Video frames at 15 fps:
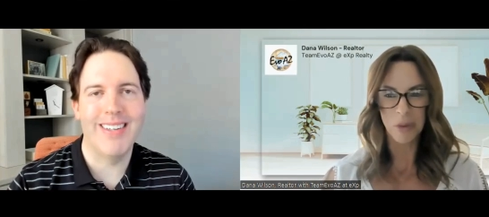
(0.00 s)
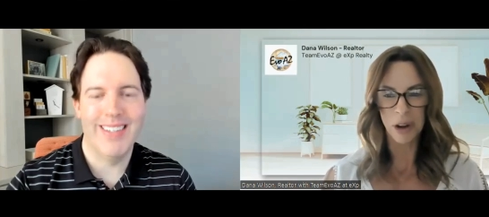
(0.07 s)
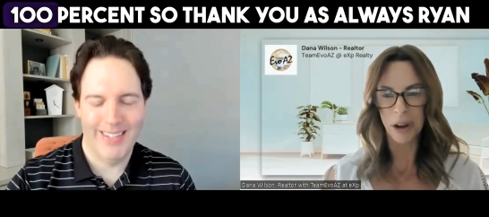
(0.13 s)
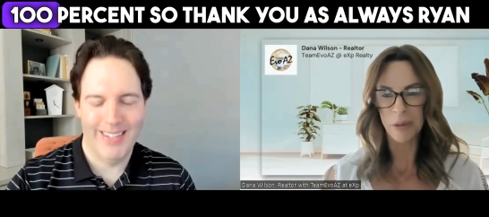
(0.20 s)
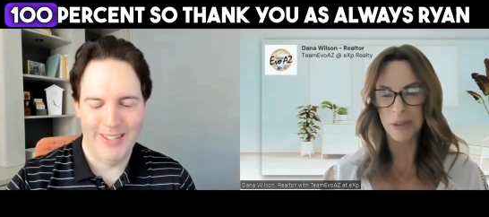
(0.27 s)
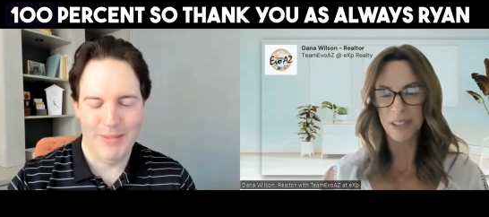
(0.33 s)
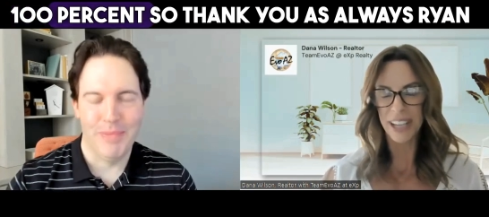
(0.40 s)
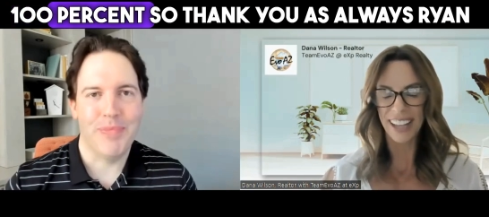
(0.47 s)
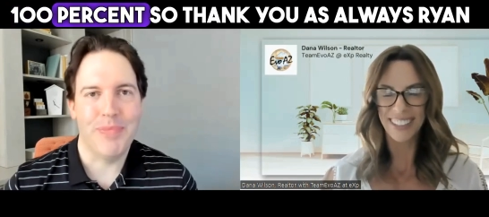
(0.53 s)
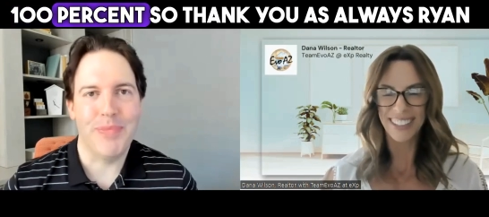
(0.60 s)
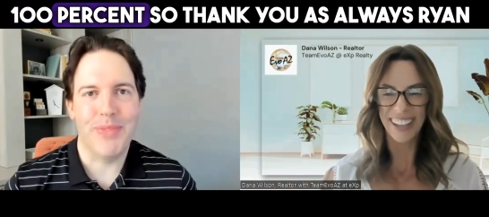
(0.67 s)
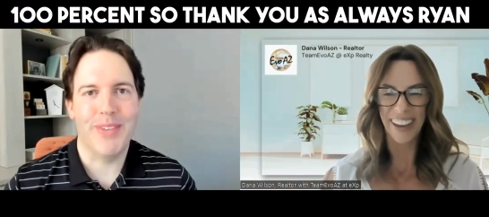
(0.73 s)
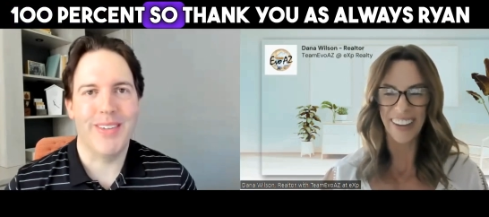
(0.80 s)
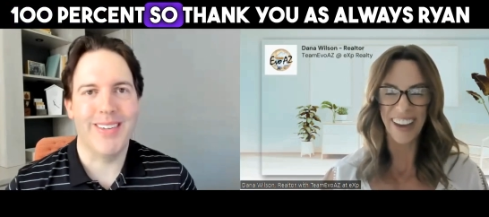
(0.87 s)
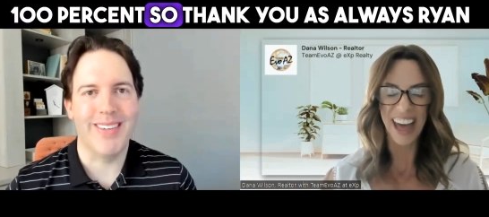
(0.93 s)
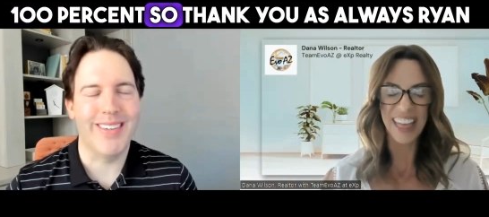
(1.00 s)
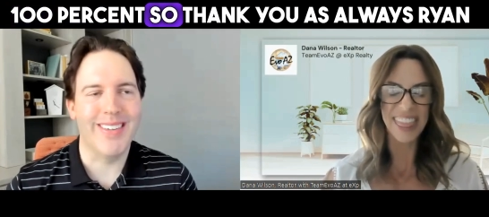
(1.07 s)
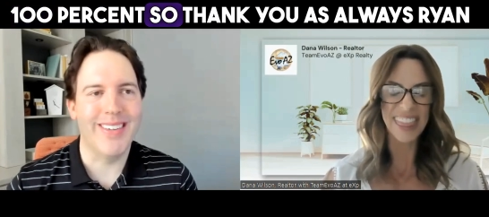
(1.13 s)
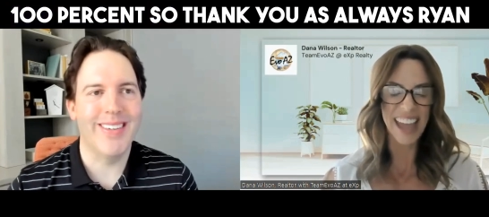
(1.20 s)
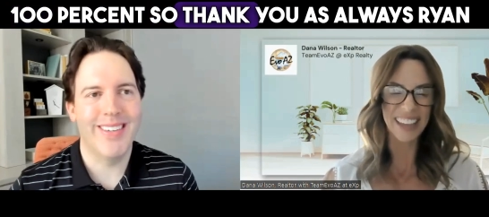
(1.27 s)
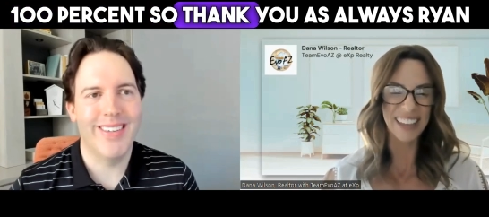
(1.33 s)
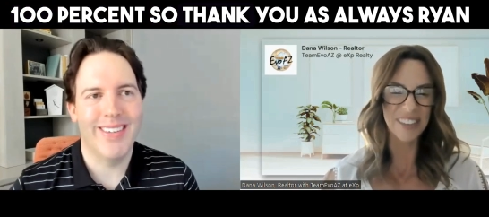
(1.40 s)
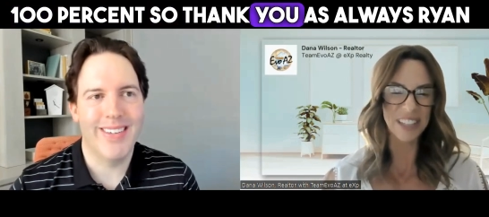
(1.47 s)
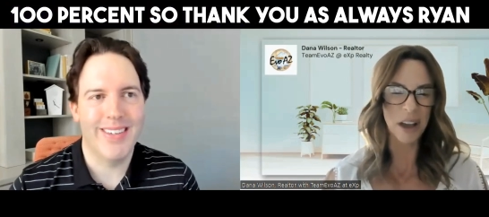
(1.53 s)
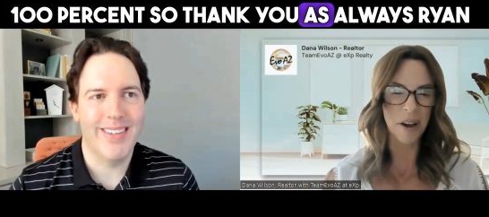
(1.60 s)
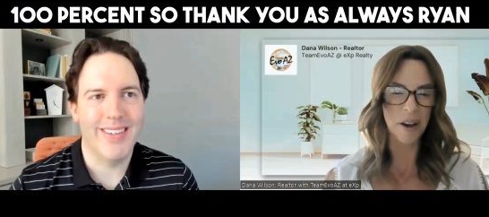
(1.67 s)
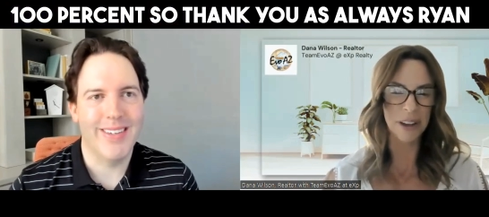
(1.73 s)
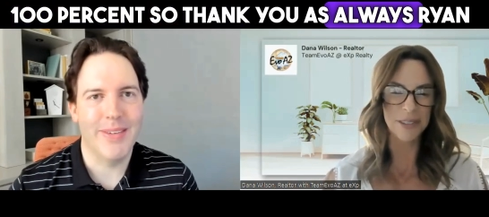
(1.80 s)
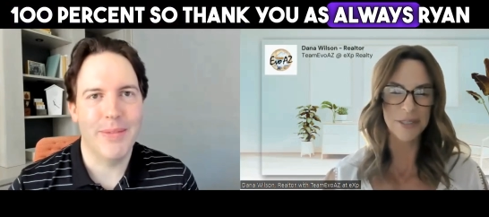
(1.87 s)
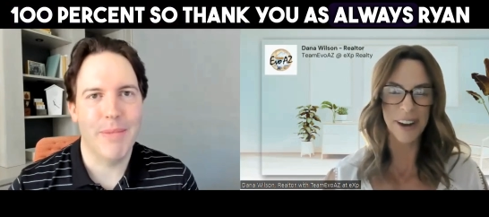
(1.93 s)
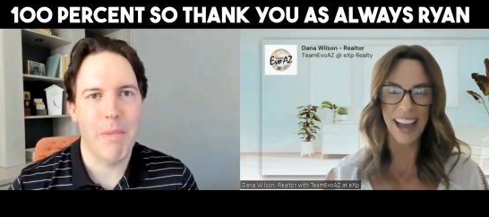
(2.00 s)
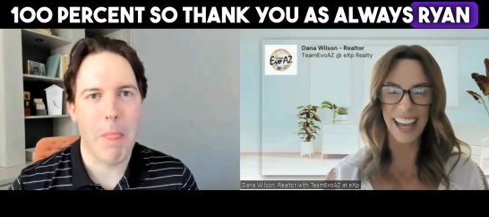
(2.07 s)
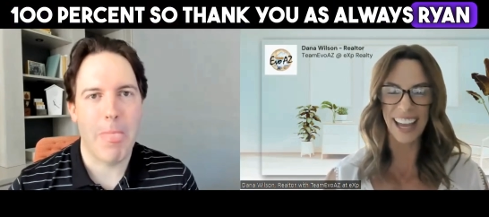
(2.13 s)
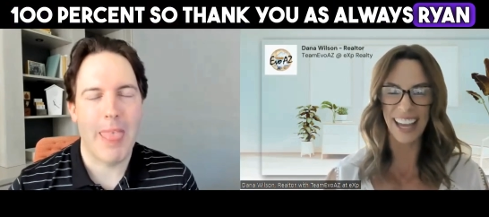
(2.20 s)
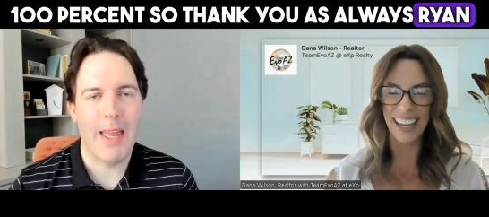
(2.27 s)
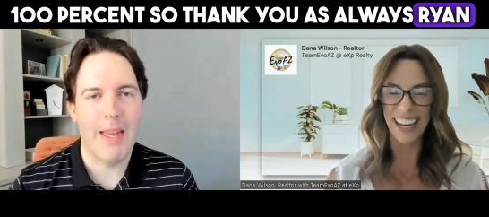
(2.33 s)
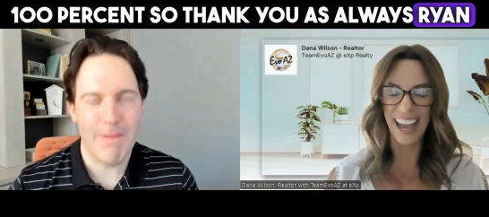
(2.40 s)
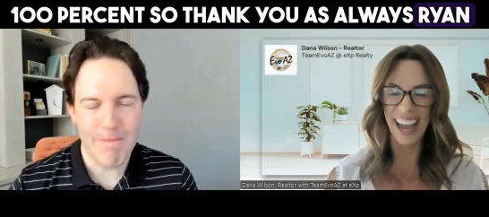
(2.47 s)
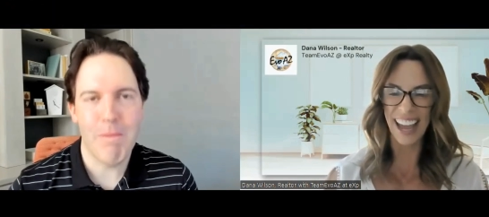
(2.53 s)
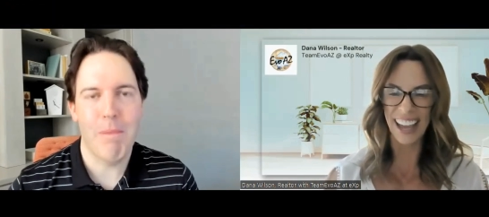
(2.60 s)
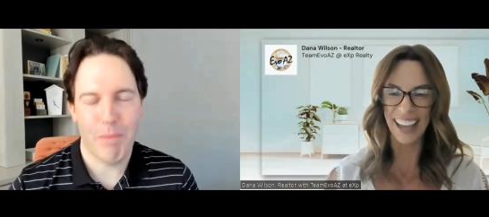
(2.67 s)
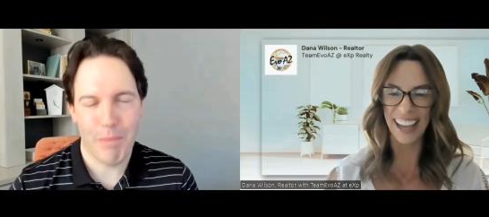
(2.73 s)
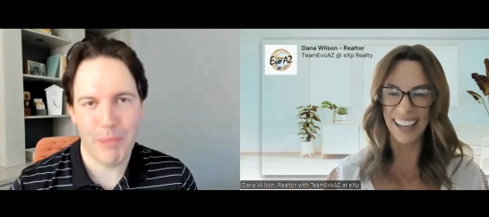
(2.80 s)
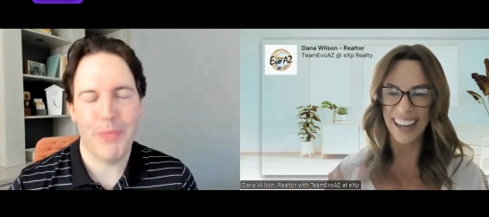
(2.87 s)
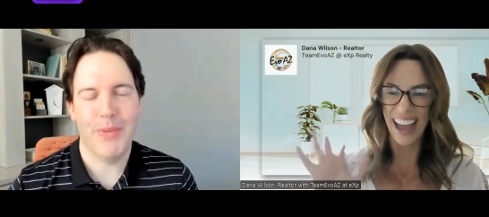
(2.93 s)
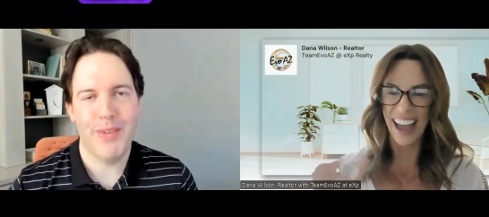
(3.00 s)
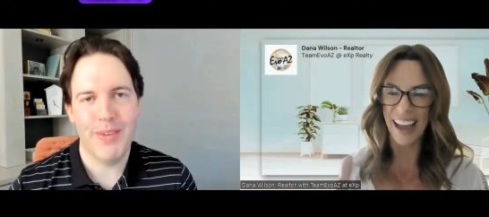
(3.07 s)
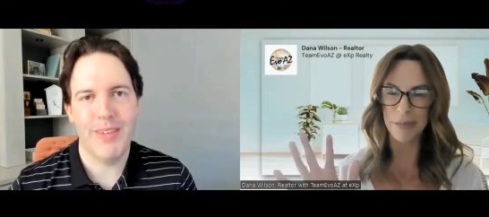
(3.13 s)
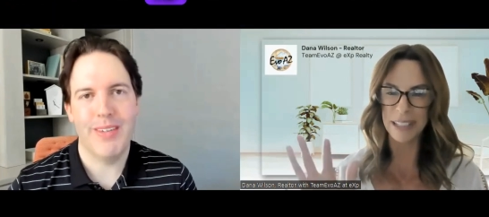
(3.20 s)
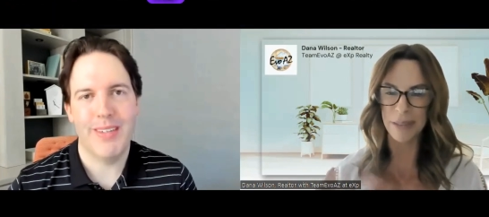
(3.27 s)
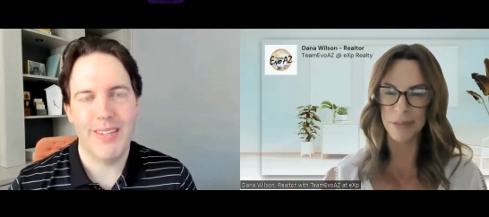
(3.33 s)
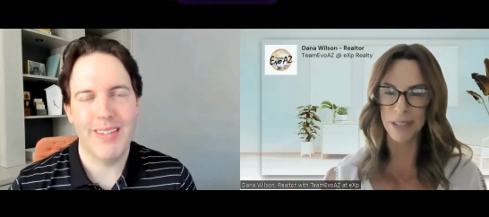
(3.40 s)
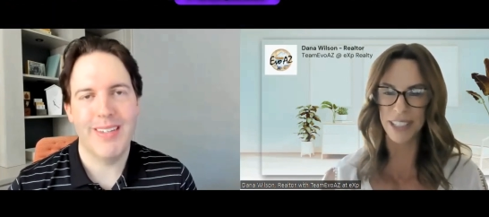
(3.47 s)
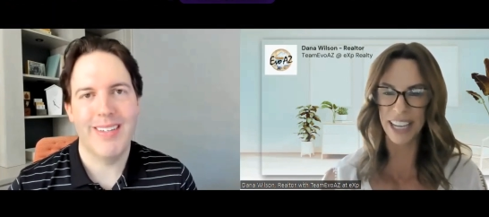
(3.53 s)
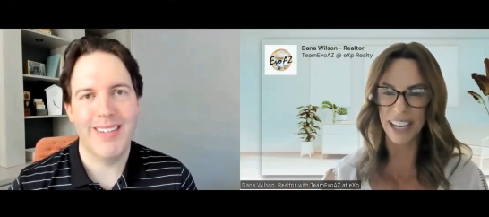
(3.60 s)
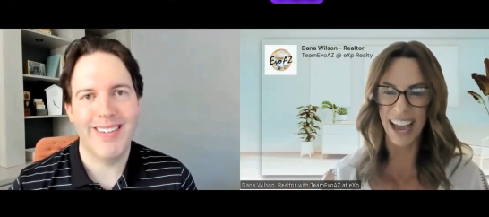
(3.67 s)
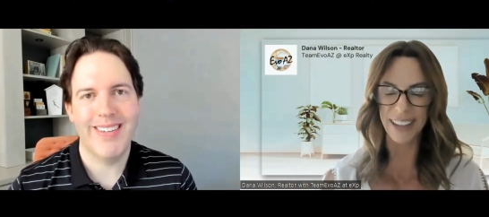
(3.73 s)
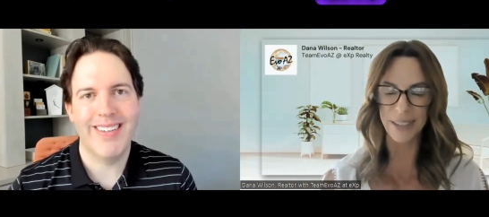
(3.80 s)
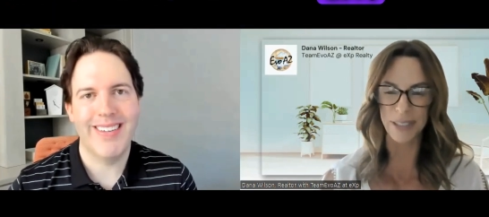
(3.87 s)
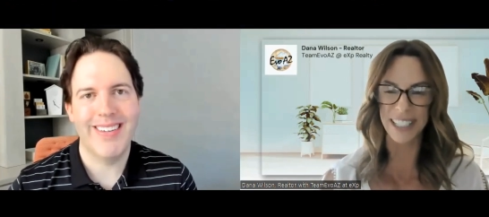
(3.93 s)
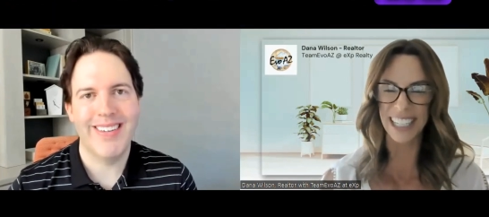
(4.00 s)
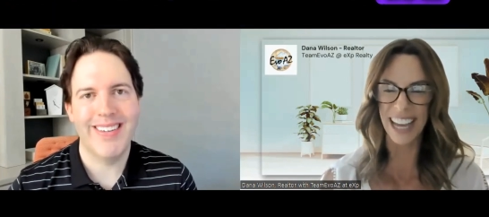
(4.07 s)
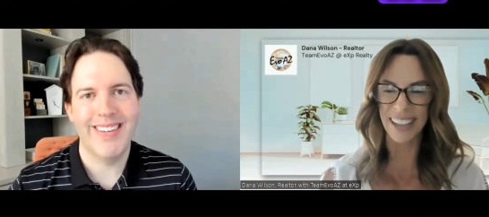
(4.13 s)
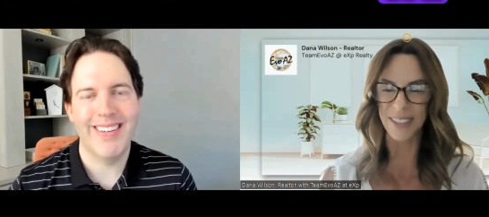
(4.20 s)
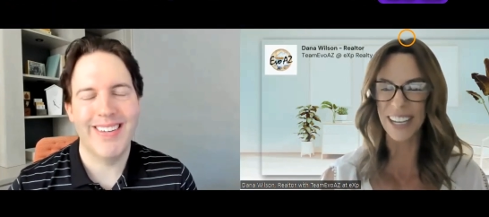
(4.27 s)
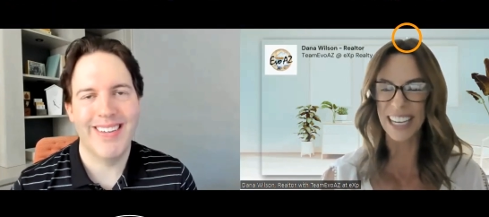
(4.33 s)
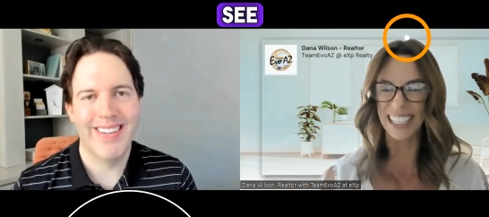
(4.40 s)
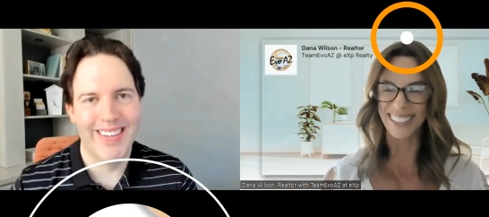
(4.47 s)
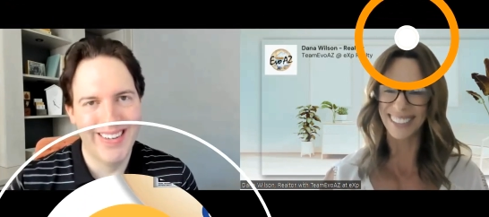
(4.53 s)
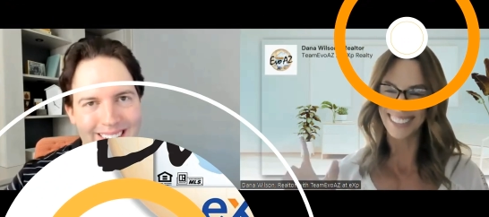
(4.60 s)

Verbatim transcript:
Speaker 1: 100%. So thank you as always, Ryan, and happy Tip Tuesday, you guys. We'll see you next week.